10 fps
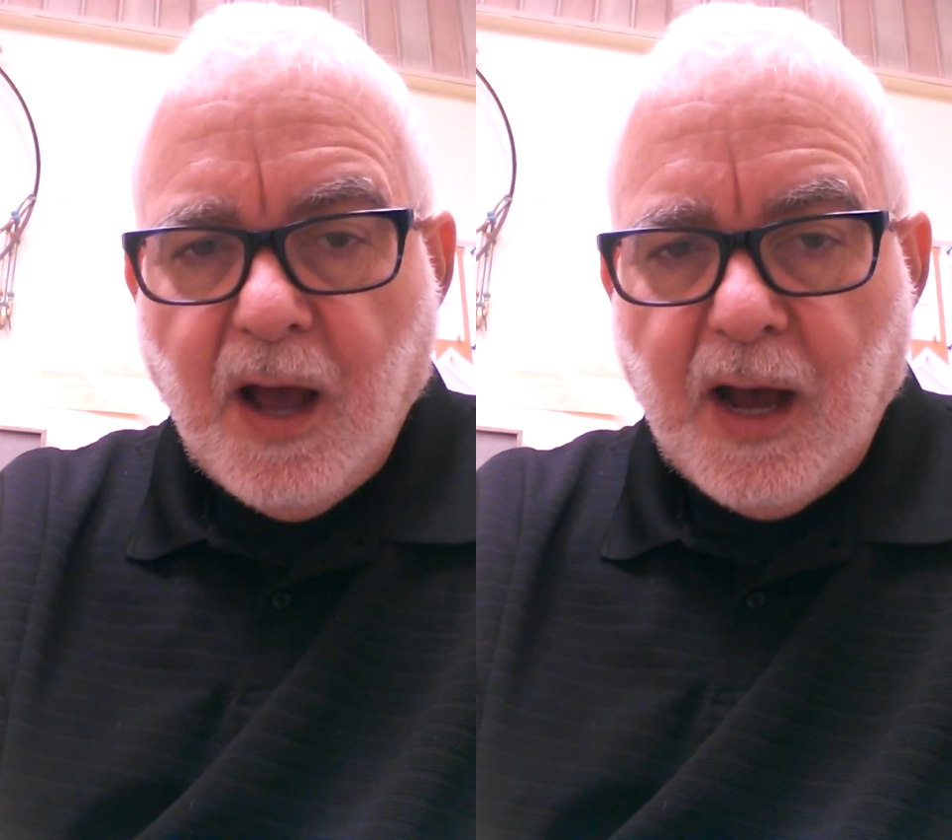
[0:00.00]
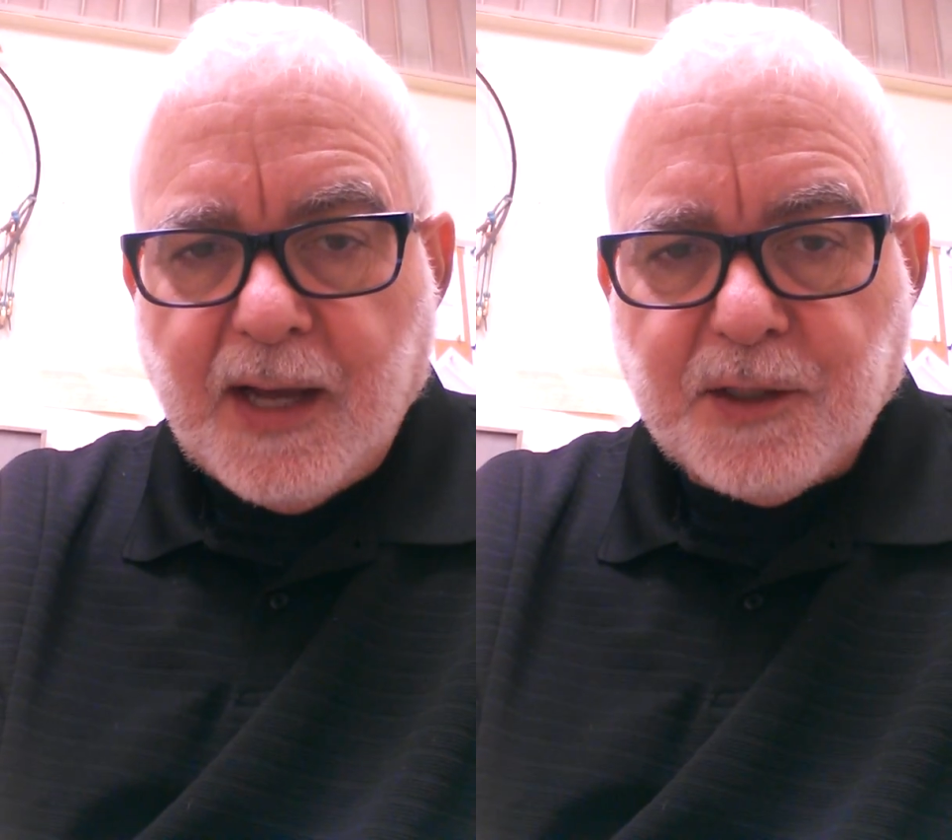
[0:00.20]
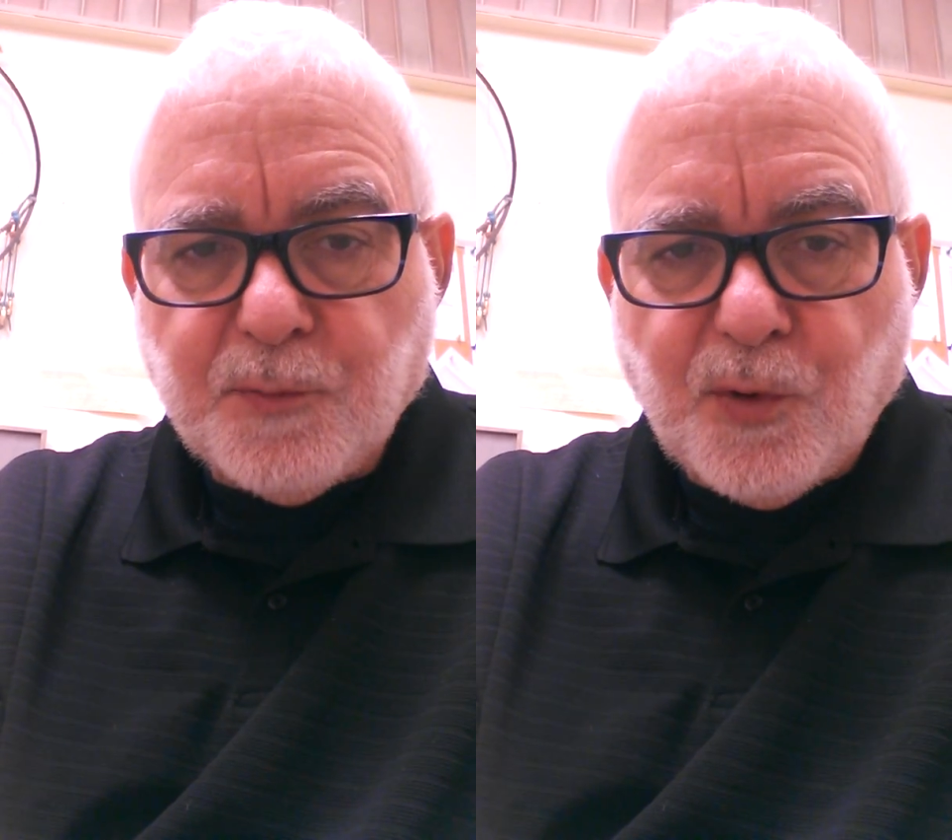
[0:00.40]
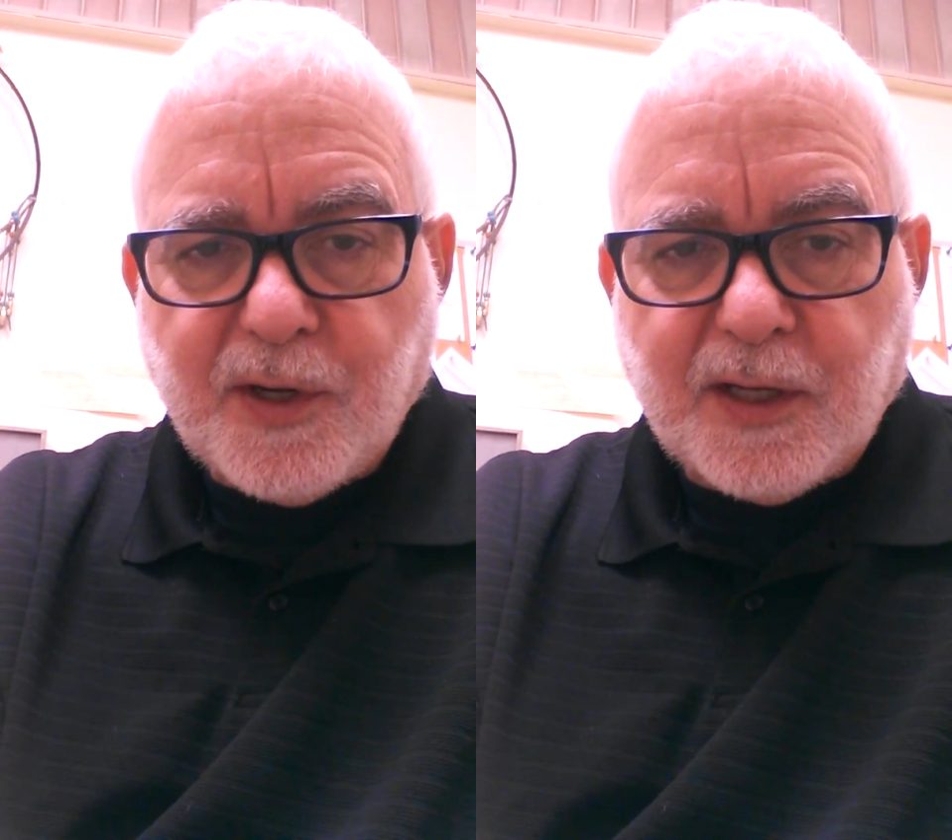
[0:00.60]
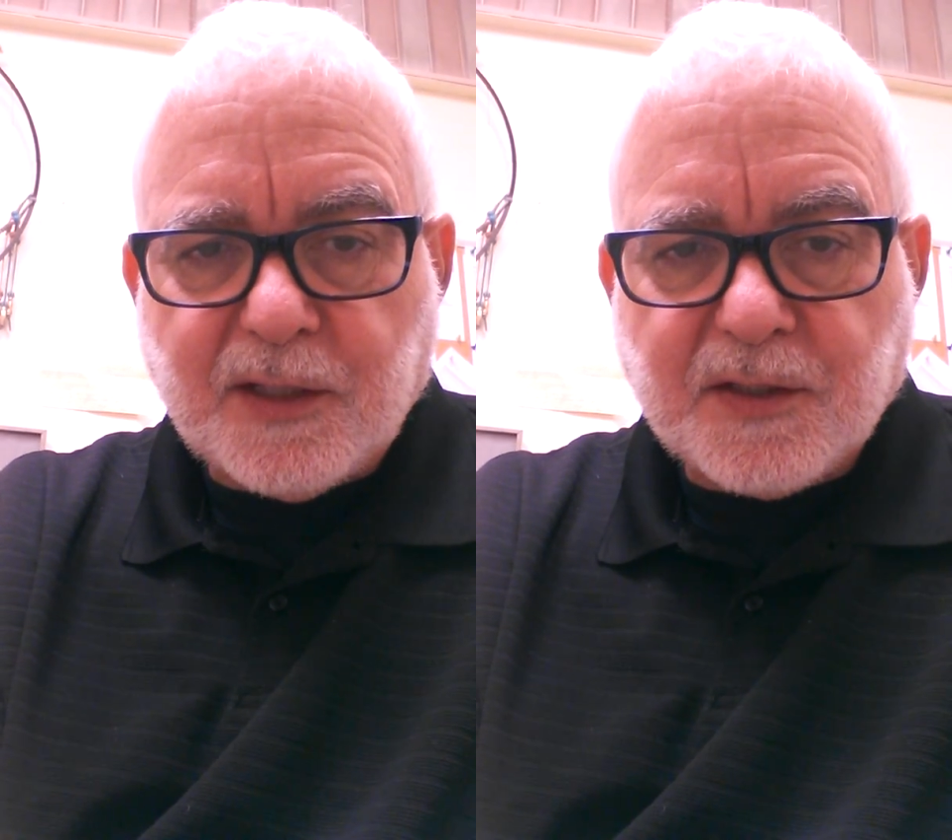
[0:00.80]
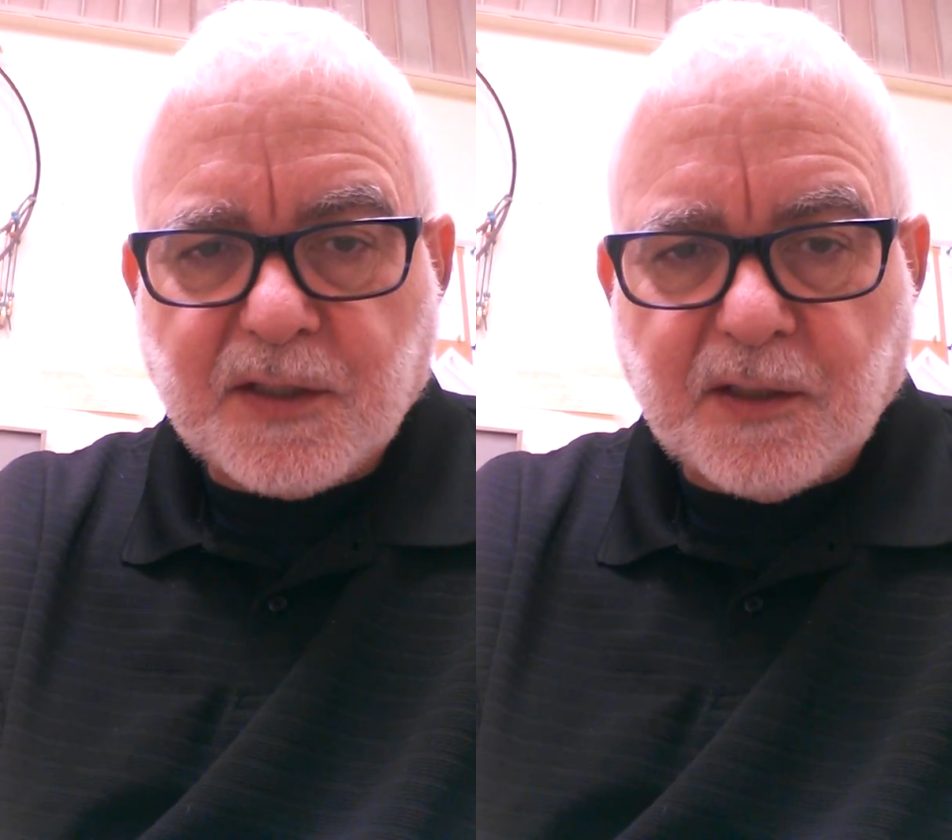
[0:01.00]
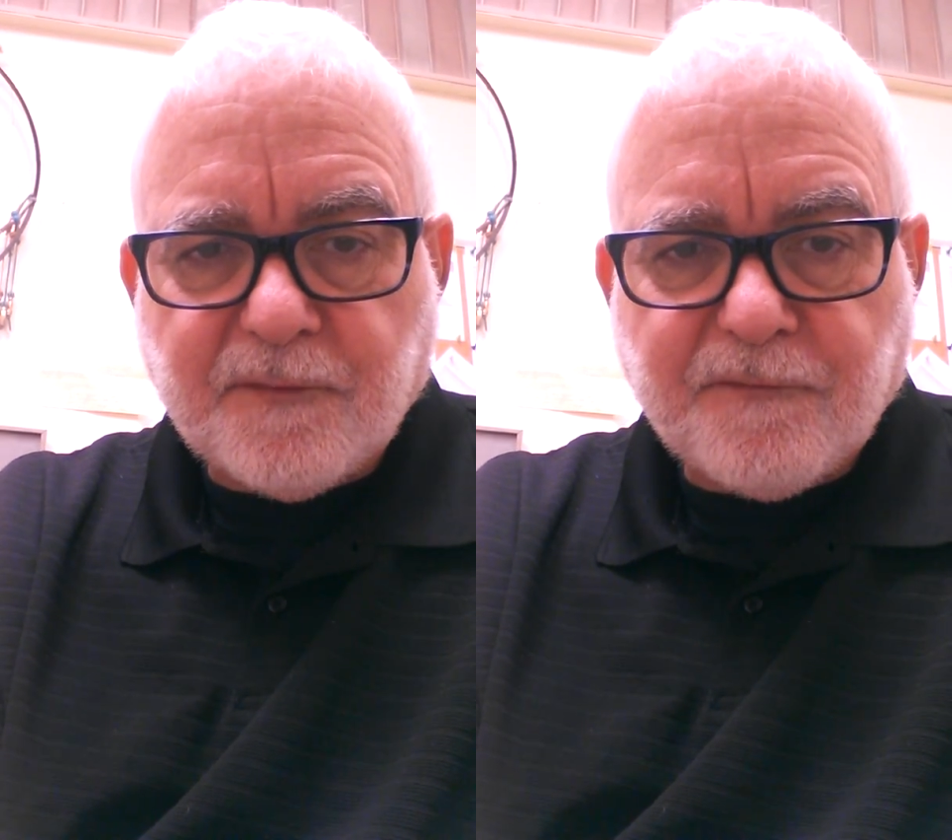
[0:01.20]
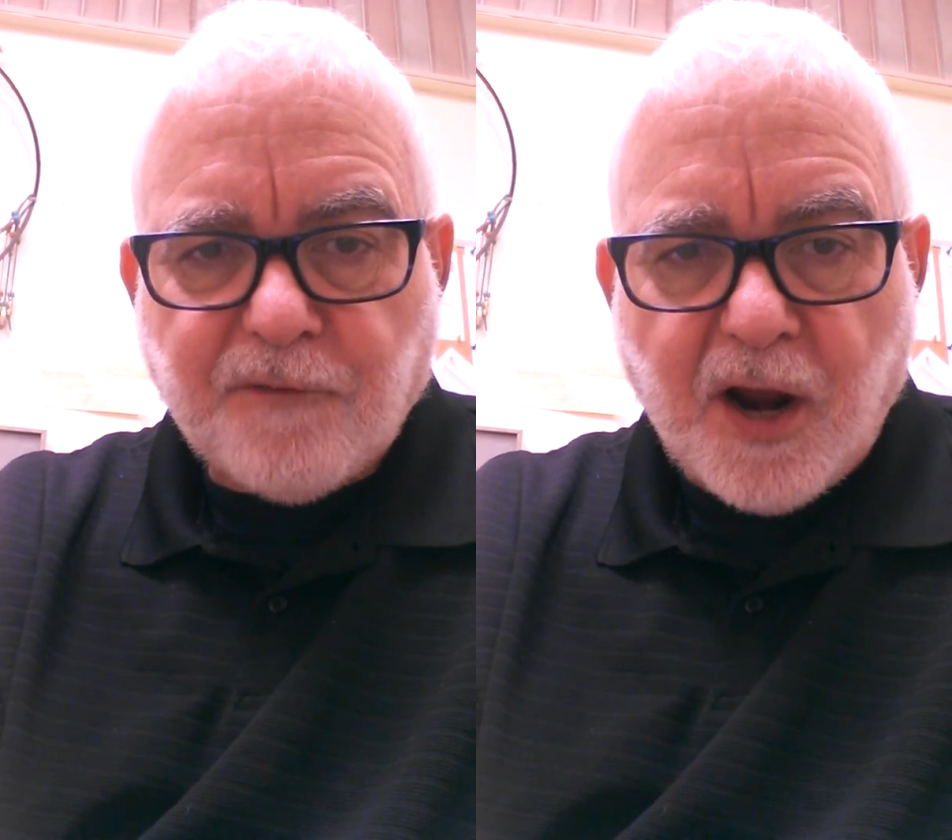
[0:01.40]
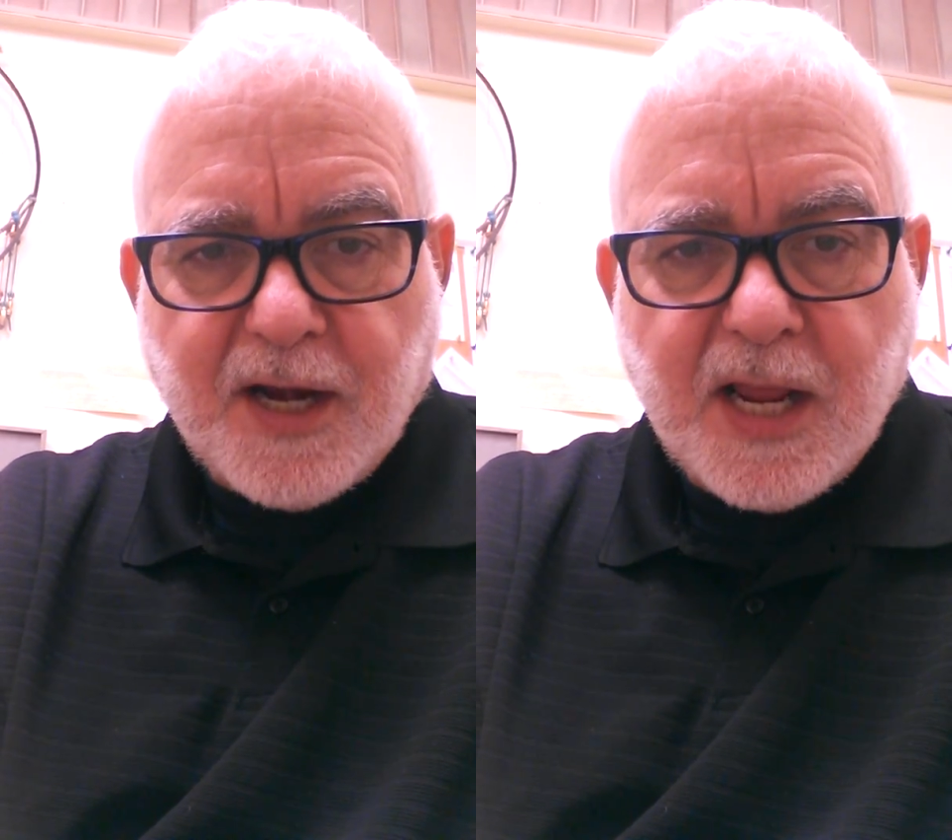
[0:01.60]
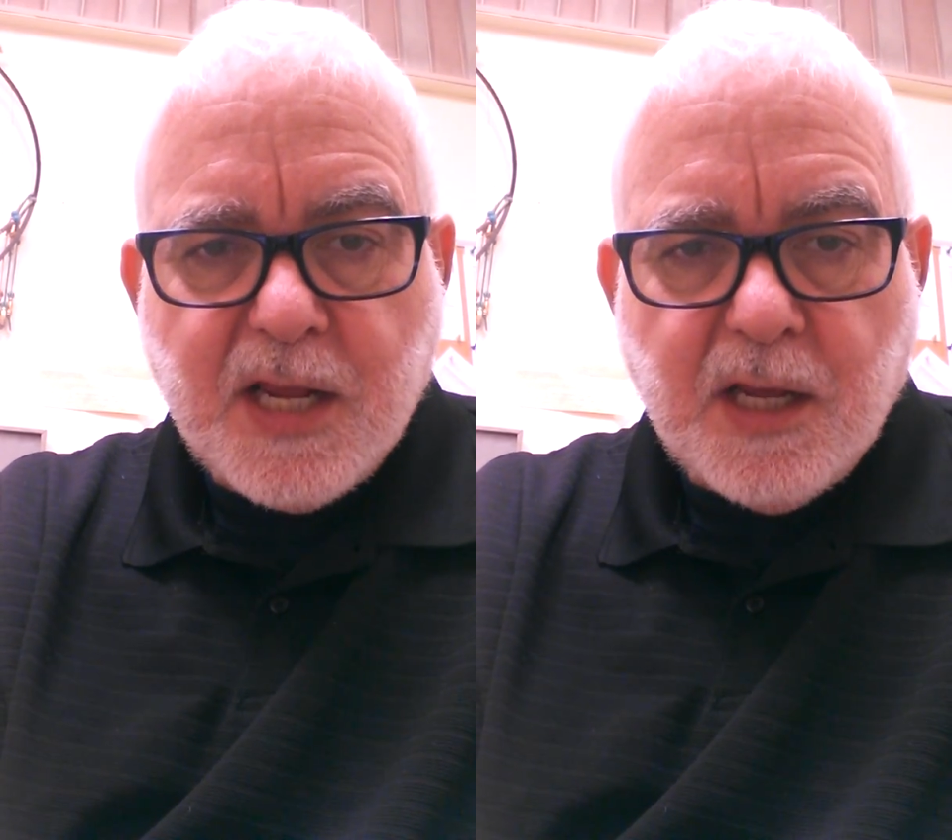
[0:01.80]
Hi, good morning. It's
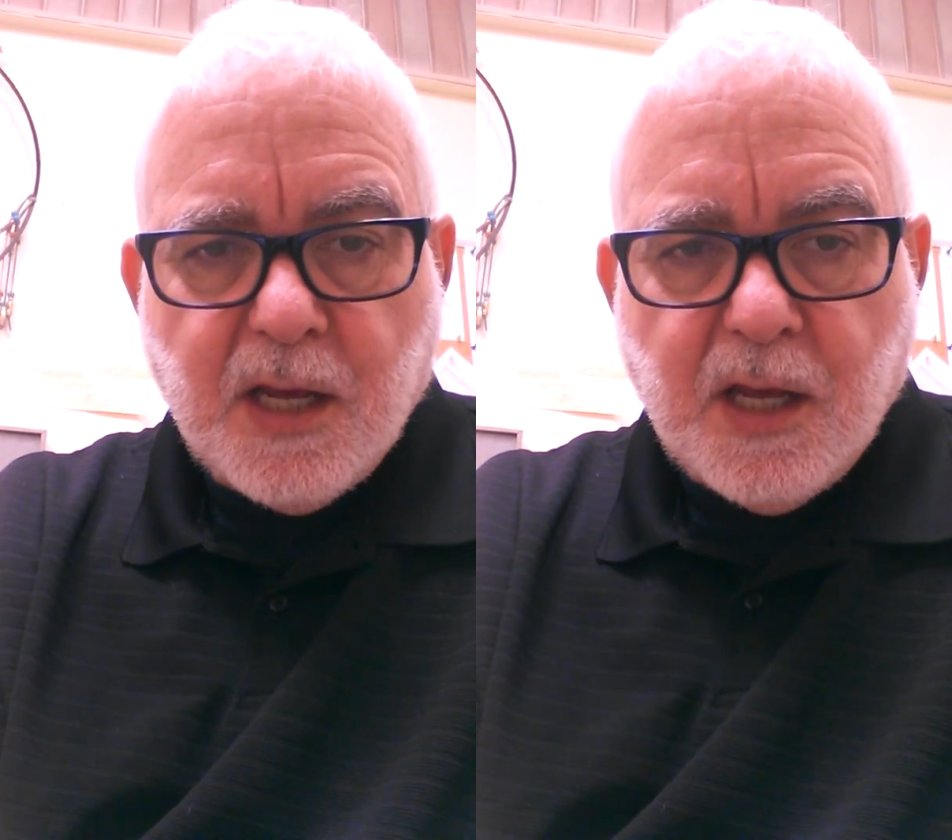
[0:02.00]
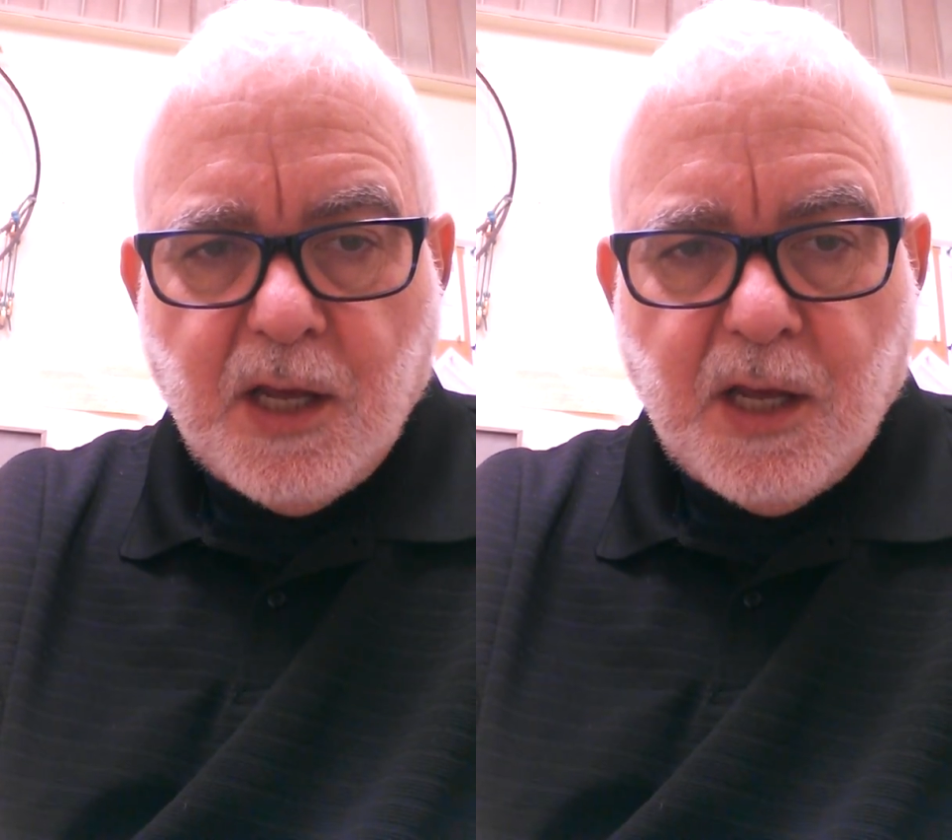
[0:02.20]
Friday,